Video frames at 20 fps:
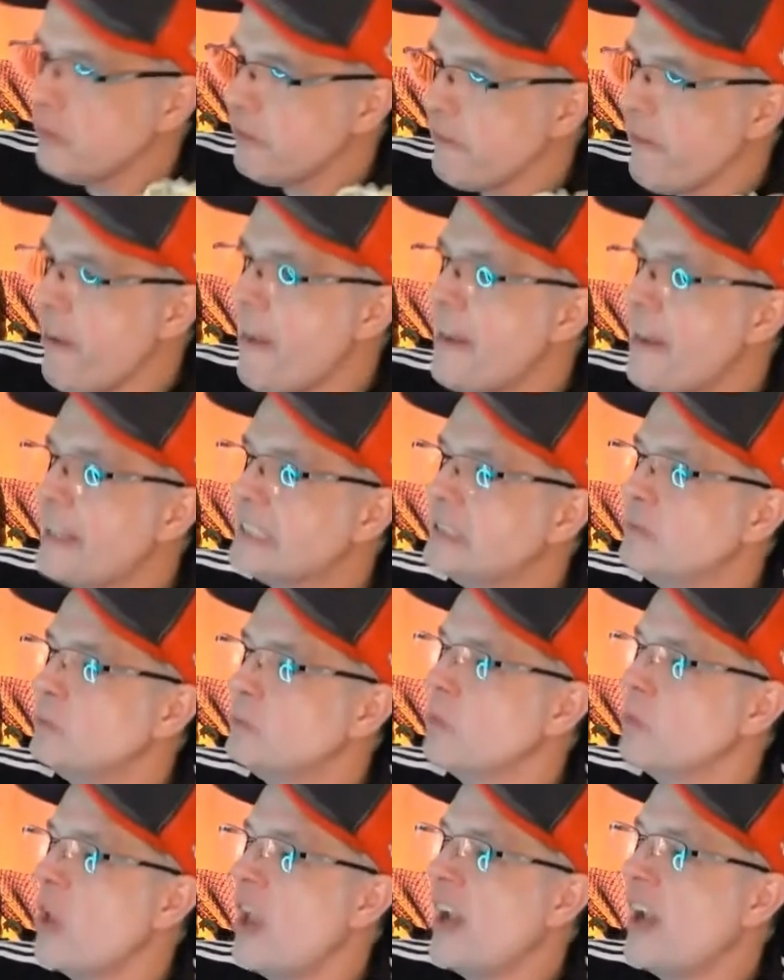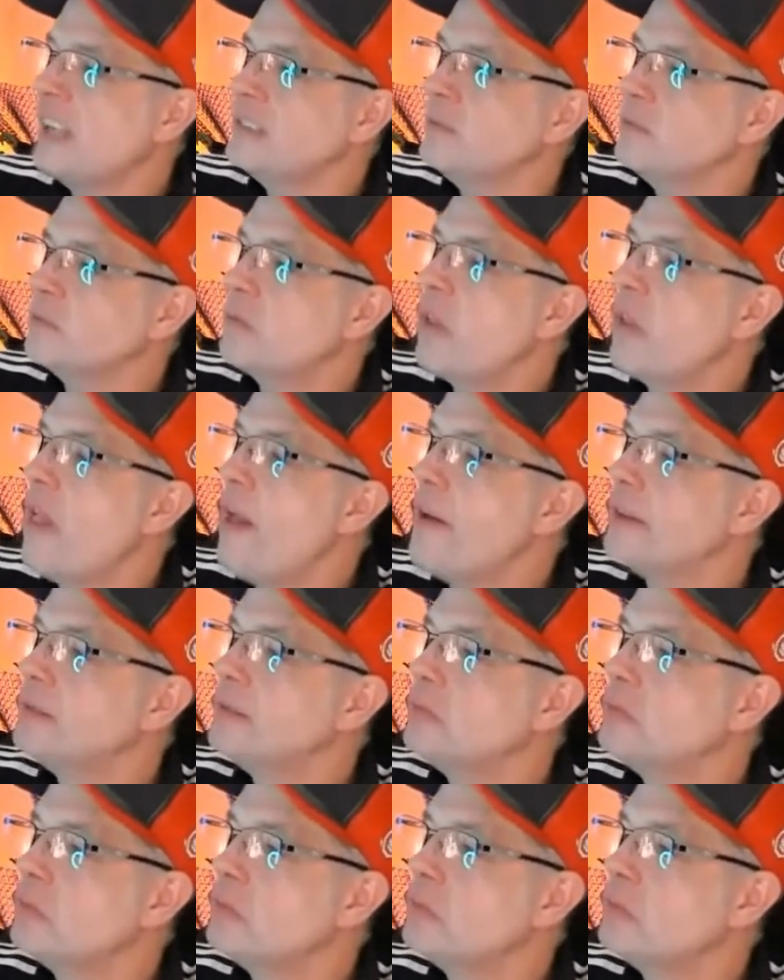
We have this thing called um, like spicy in